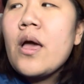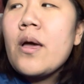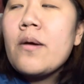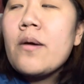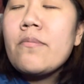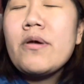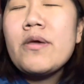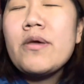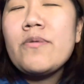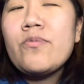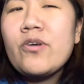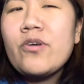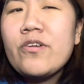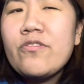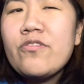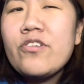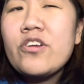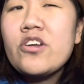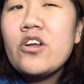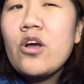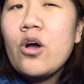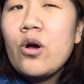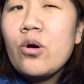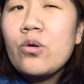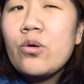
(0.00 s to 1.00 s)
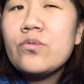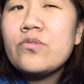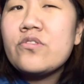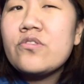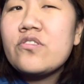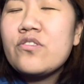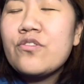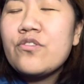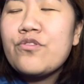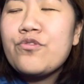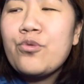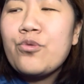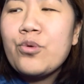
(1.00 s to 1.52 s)
my boyfriend owns
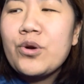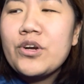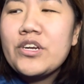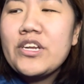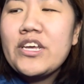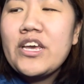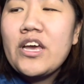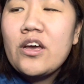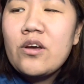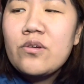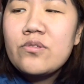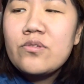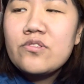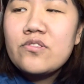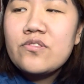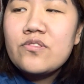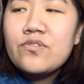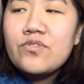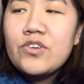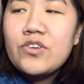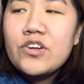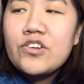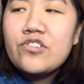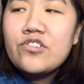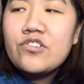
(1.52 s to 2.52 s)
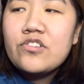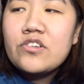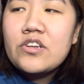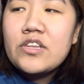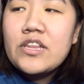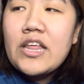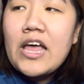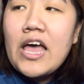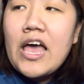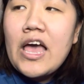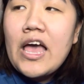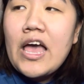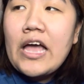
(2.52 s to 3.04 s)
the 40-ounce version of
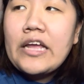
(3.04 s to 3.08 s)
that